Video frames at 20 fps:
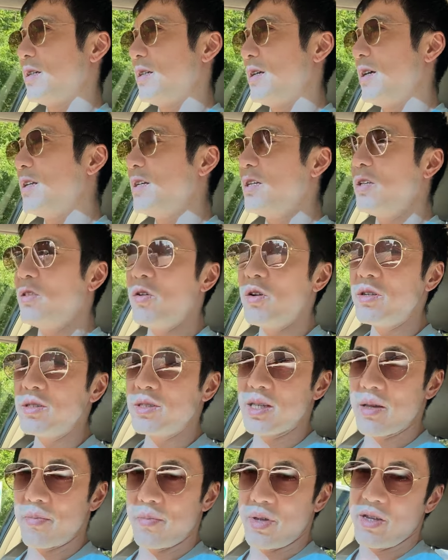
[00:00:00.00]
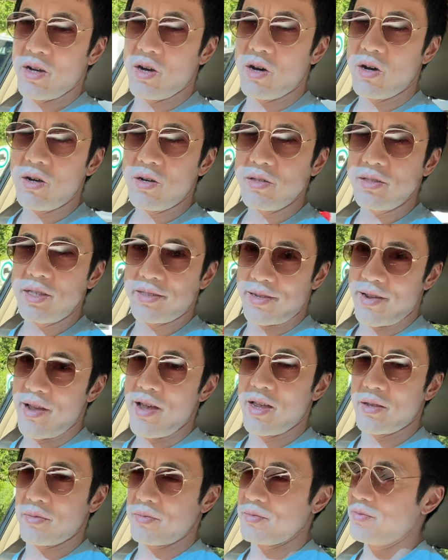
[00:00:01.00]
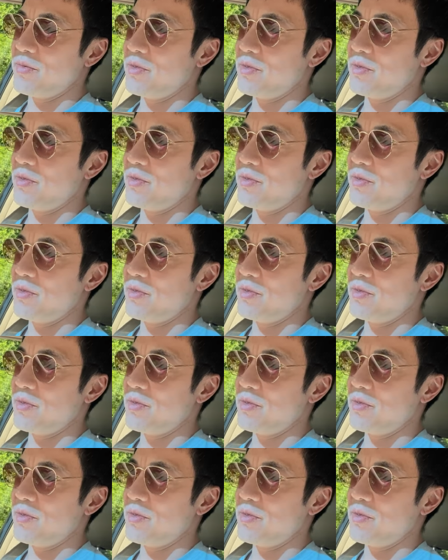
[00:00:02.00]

And he looks at me all the time.